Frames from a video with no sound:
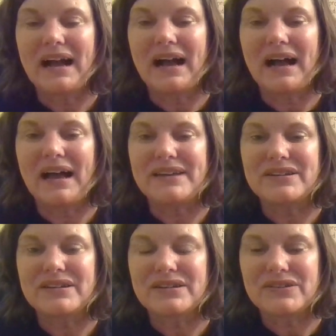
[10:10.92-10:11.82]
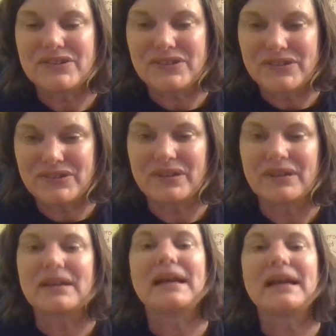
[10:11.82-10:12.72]
Cuts.
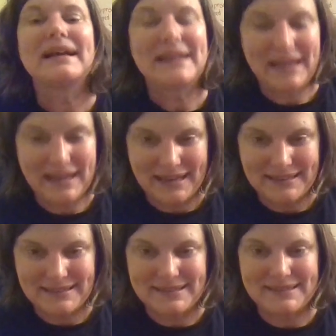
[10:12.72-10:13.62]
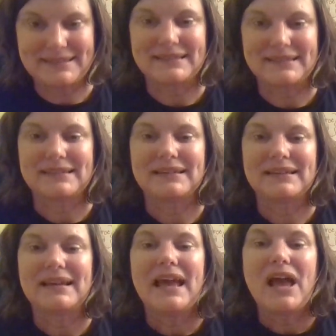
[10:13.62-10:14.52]
Cuts.
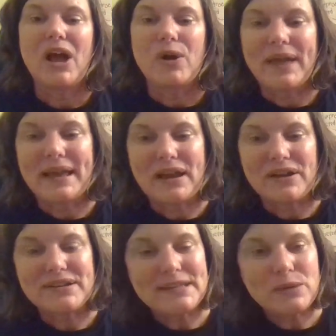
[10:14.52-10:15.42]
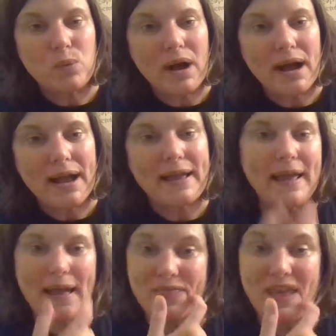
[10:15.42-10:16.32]
Okay, now I see Y
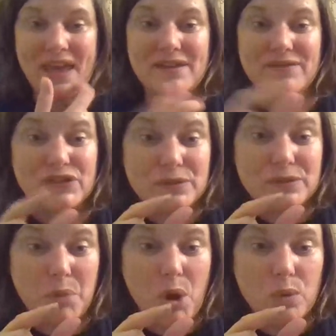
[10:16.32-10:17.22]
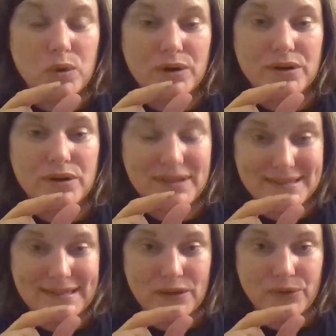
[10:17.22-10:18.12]
at the end of a small word, a
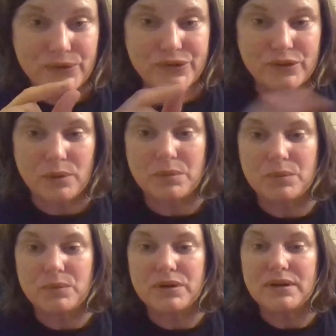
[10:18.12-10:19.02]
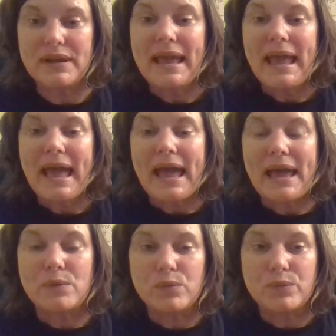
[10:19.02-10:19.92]
single syllable word.
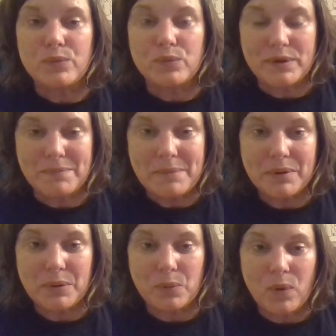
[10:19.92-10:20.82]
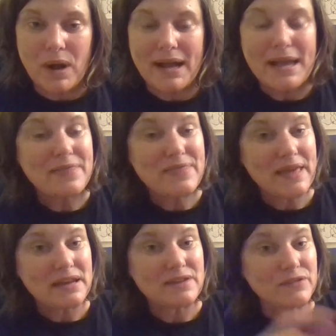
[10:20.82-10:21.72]
And remember, Y at the
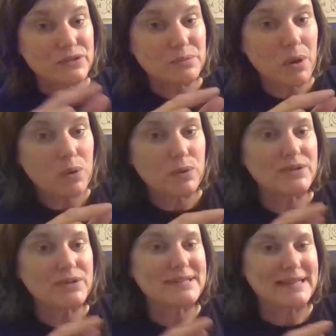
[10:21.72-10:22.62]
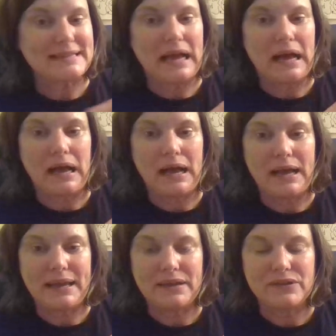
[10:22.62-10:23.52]
end of a small word says
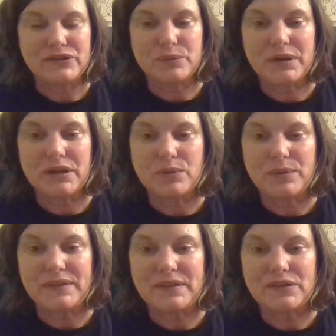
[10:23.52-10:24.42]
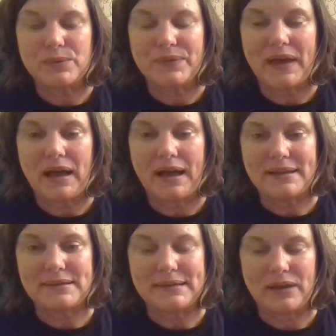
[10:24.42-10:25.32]
I. So we're going to read this with the I
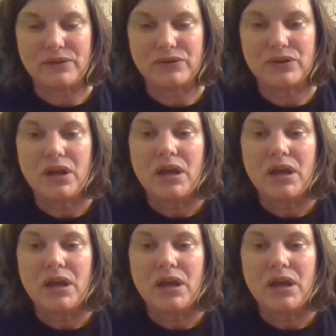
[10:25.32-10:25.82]
sound.